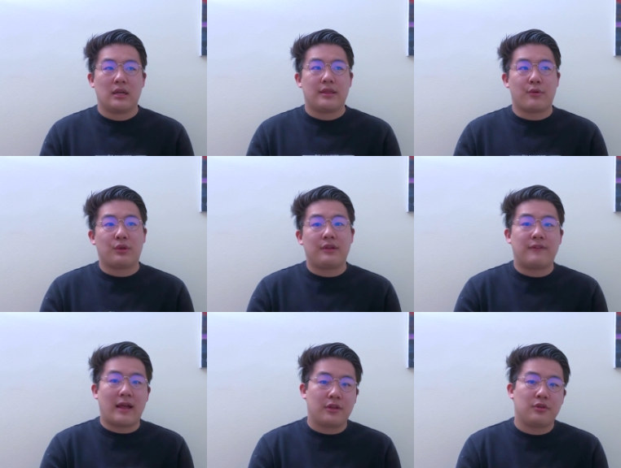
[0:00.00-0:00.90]
that really
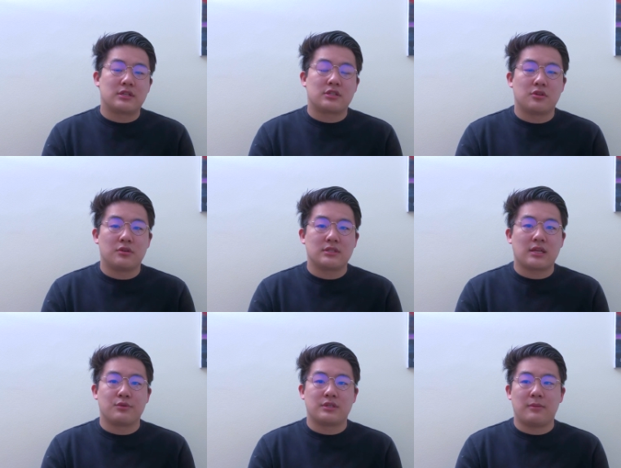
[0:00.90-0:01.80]
valued its students
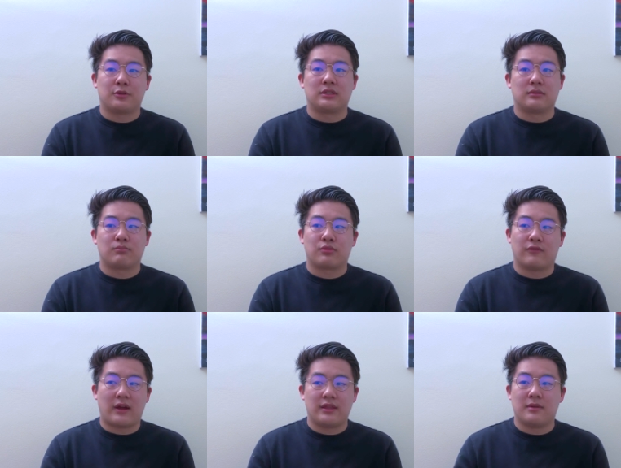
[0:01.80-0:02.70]
and was able to
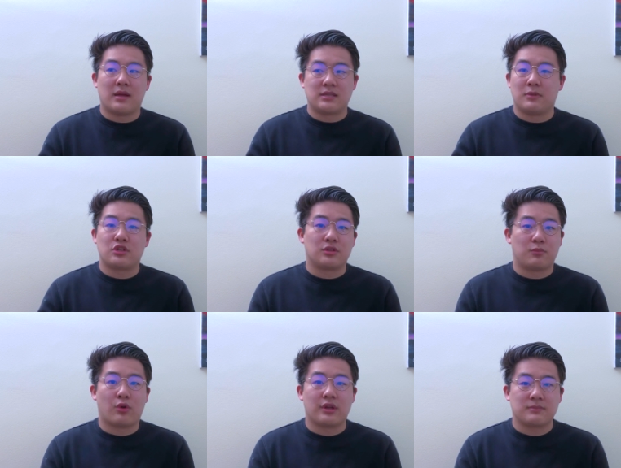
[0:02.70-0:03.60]
provide them as much
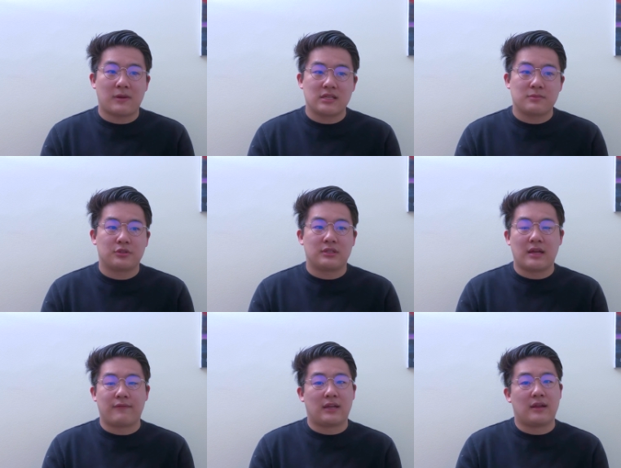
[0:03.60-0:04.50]
support as possible to
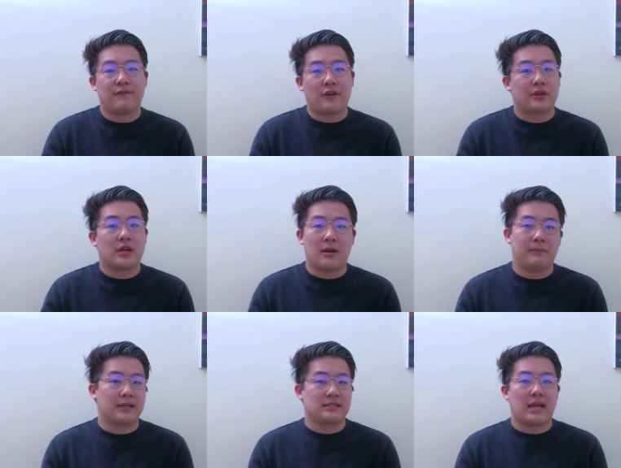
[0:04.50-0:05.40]
navigate a very
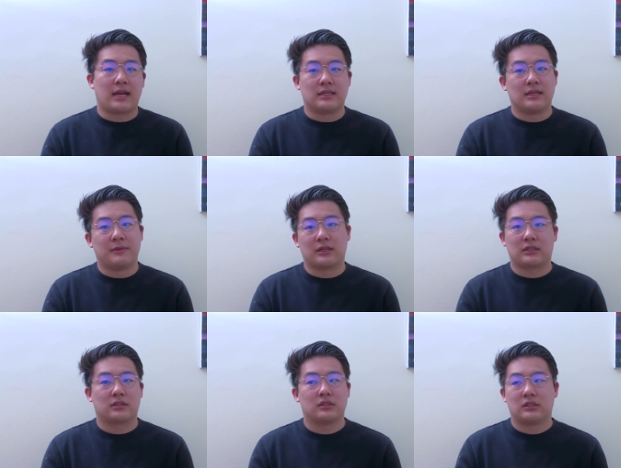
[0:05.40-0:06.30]
complex academic
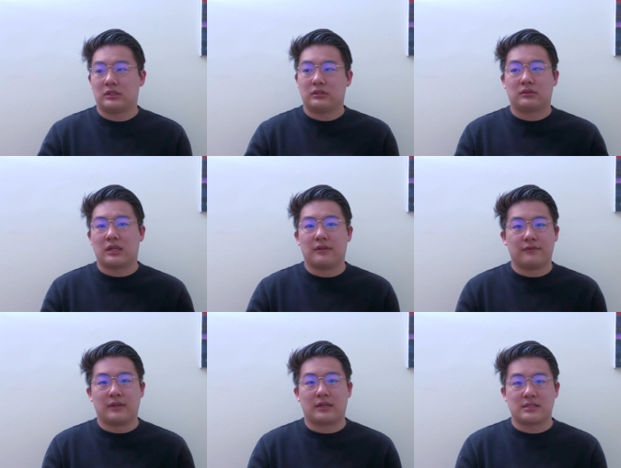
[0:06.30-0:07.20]
kind
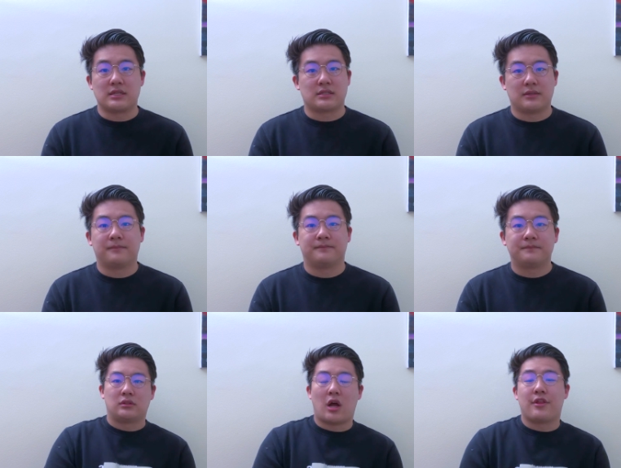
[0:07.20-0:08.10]
of like system.
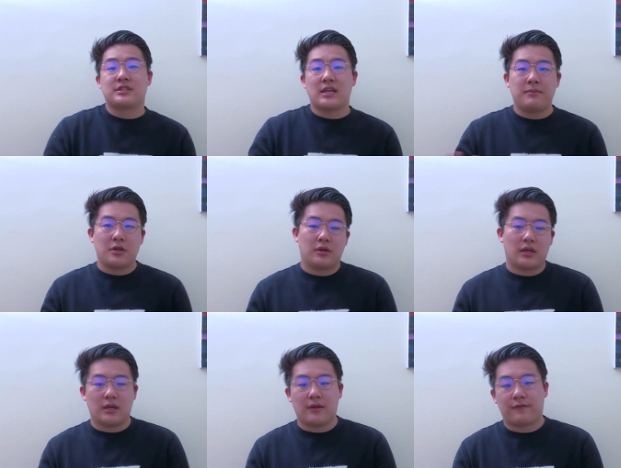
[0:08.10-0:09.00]
On the same note
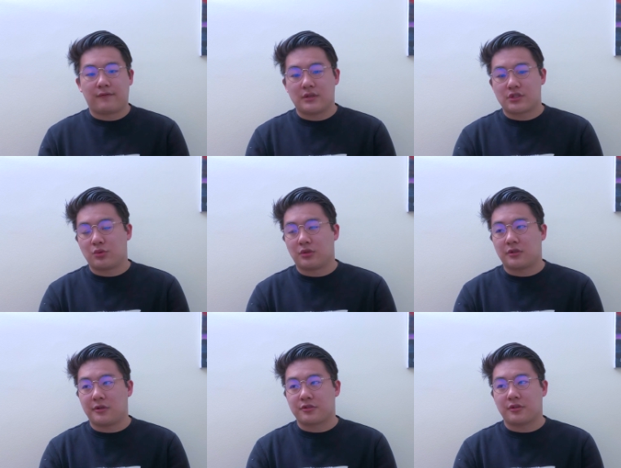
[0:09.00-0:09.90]
of school
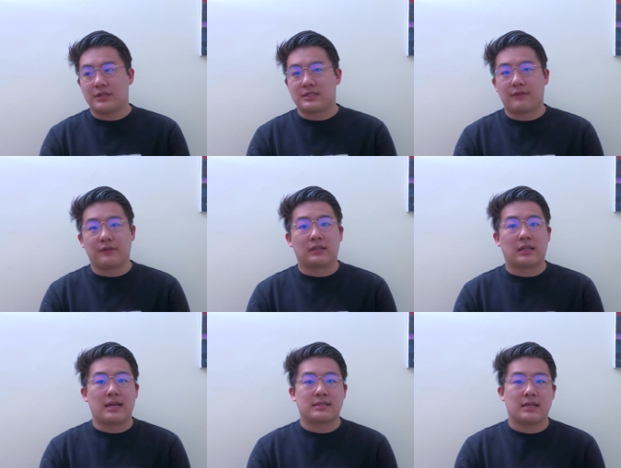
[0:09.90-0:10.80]
culture is definitely
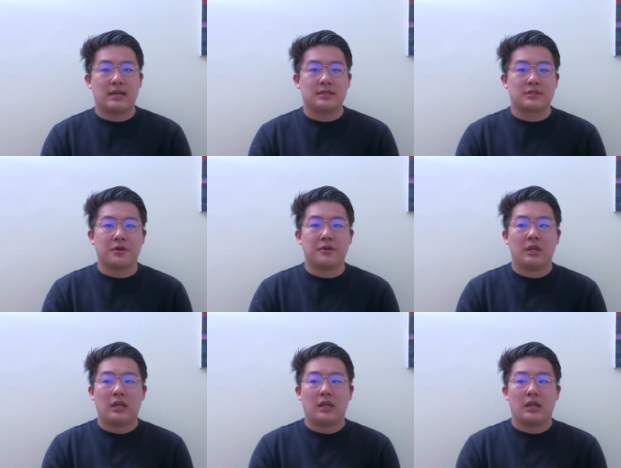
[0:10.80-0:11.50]
class size. So